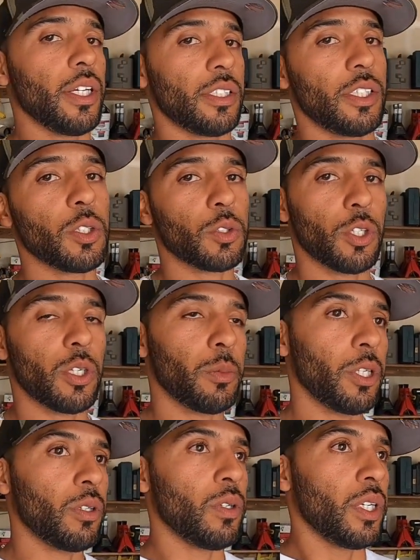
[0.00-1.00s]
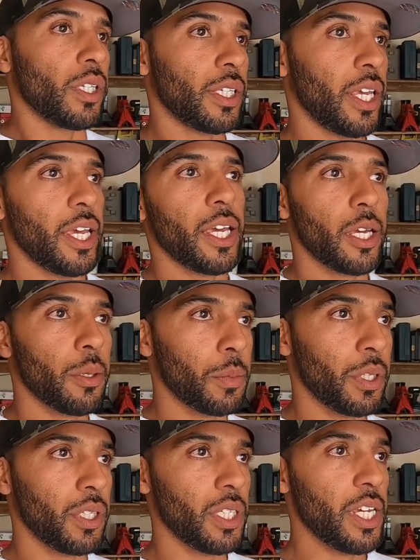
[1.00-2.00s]
single turbo,
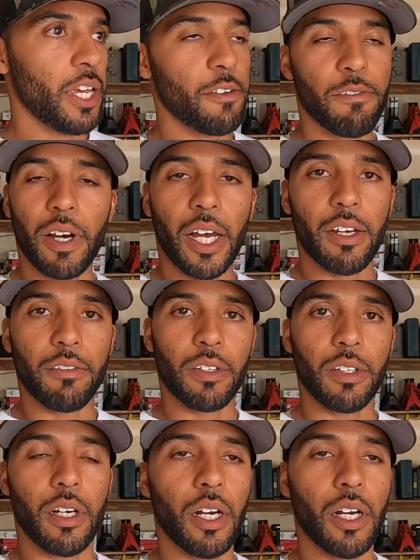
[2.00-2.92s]
cam, E85,